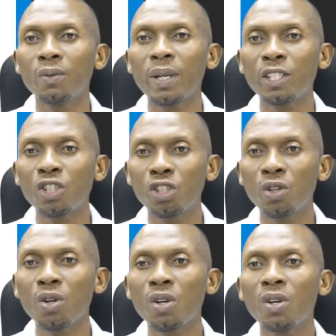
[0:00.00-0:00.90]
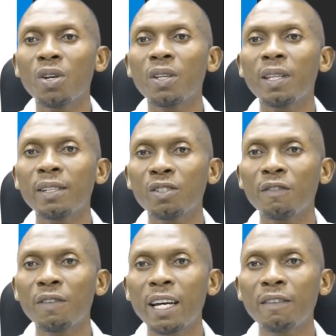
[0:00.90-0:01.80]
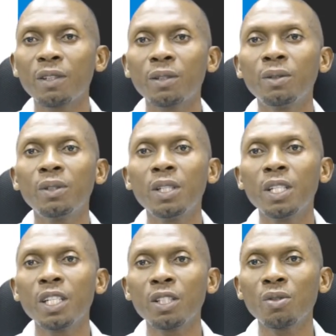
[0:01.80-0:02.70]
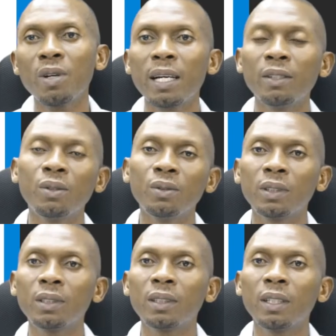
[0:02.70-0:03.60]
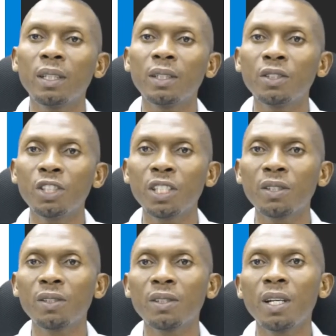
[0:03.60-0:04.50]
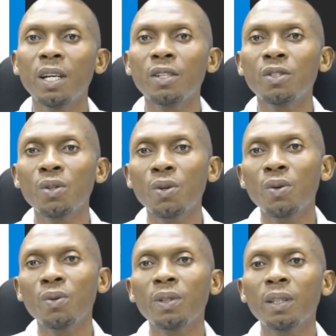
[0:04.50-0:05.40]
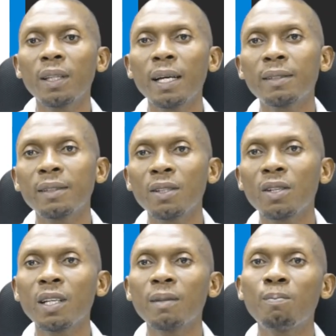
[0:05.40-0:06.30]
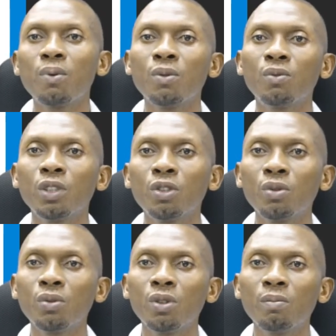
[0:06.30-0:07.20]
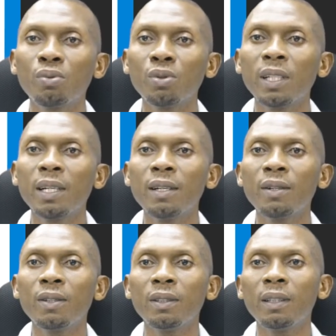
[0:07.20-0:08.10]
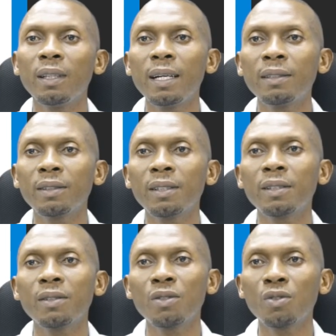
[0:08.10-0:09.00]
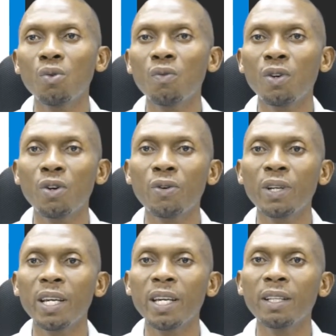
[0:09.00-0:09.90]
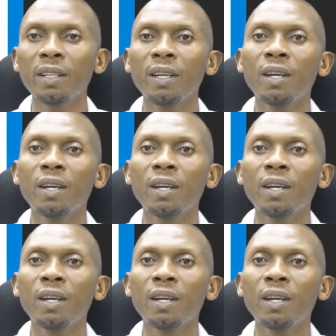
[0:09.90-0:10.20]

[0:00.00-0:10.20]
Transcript: to ensure their survival into adult chicks. So that's another poultry tool, the brooder, or the lantern, the stove, or hurricane.